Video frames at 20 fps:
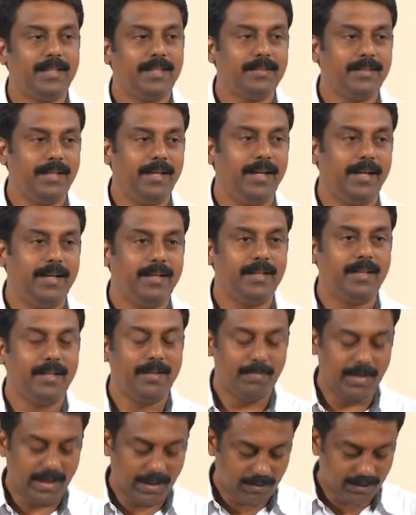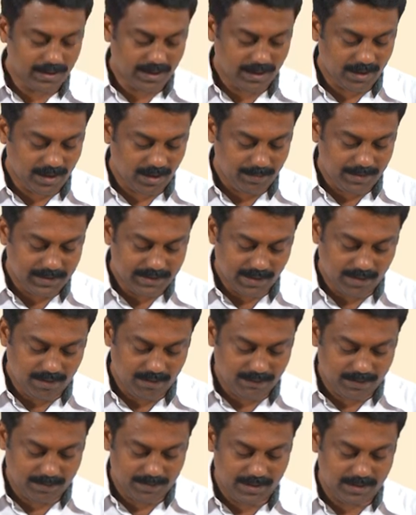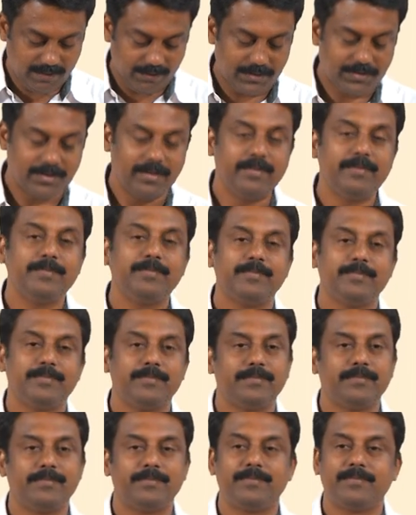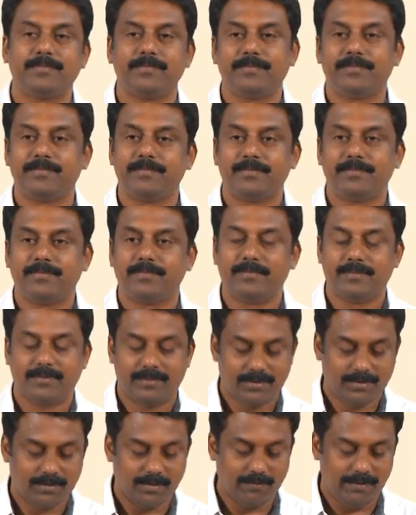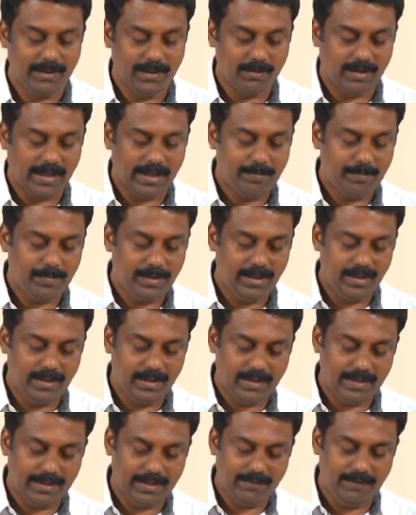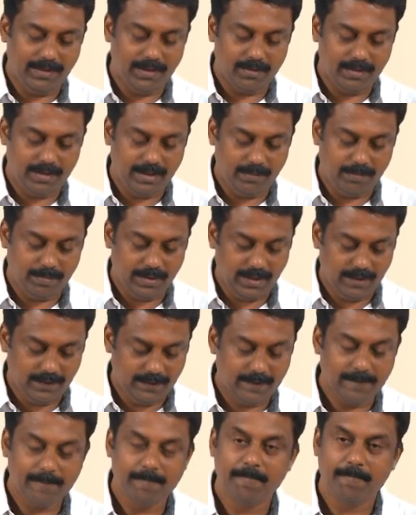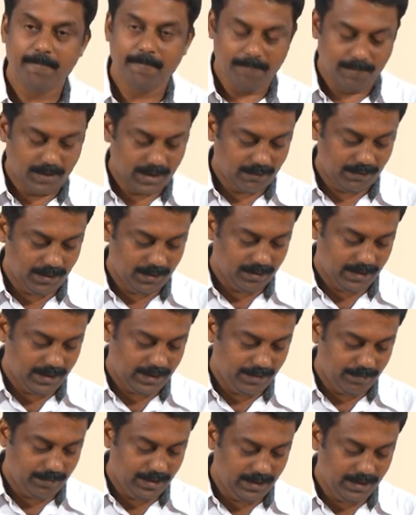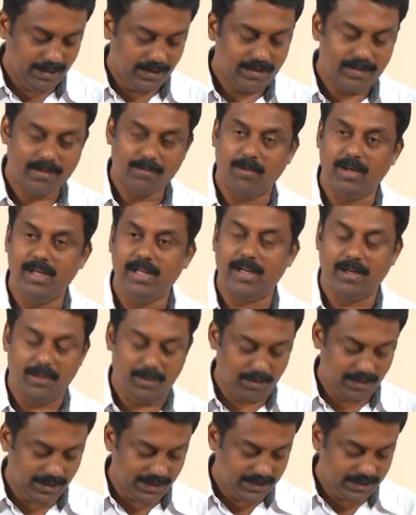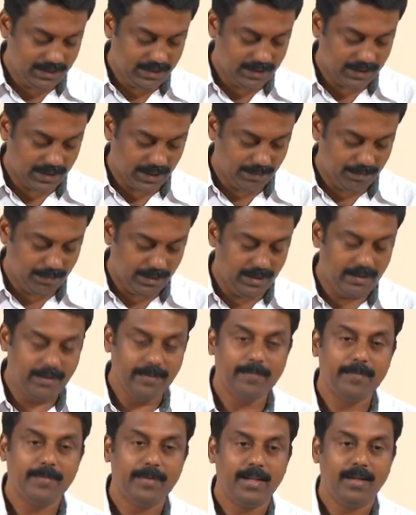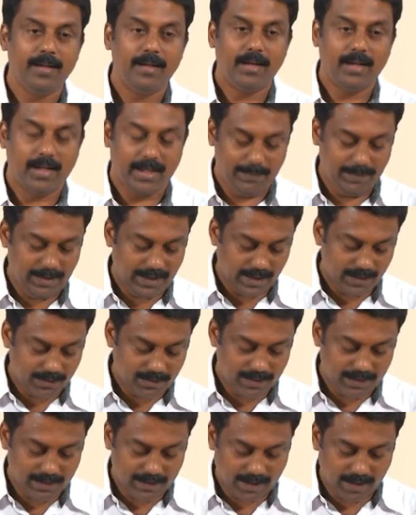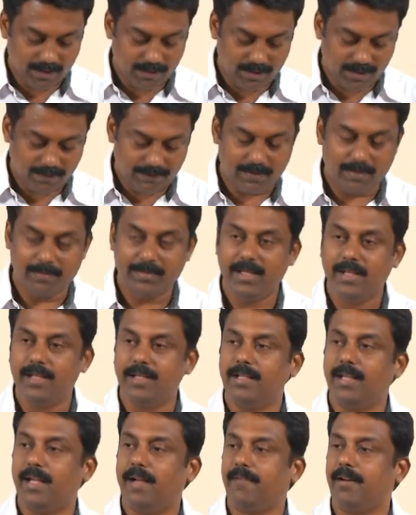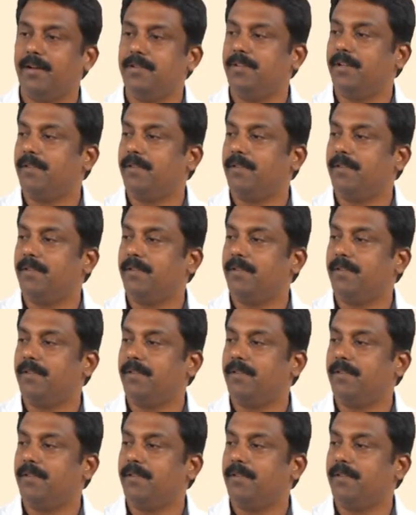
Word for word: is not it. The background current can be solved from the equation. So, we know IP and then we know TP, we know TB, the only unknown is IB, IB calculated, calculated from the, the average